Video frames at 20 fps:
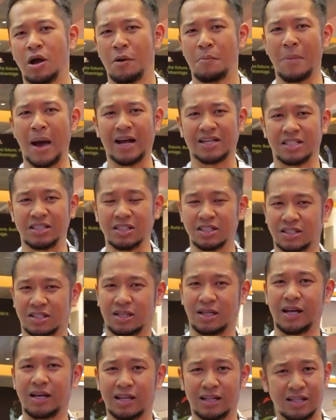matching
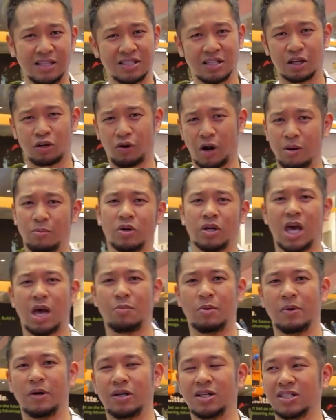just like these incredible
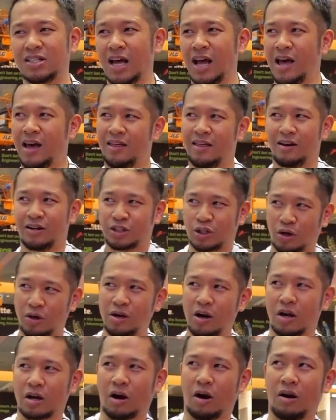capabilities that are
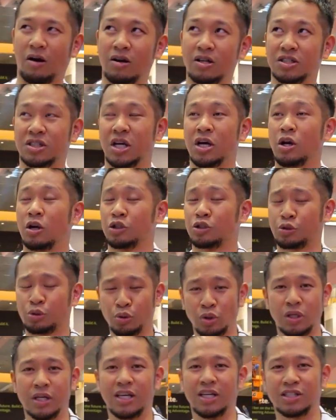turning our cars
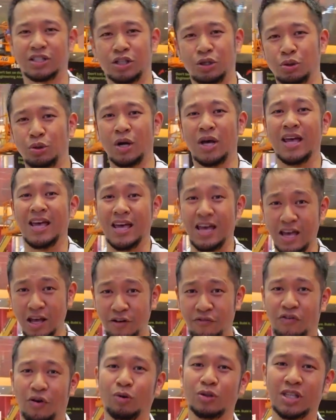truly into
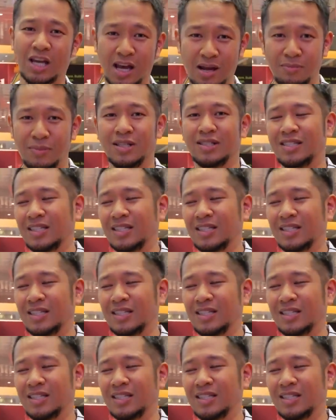infotainment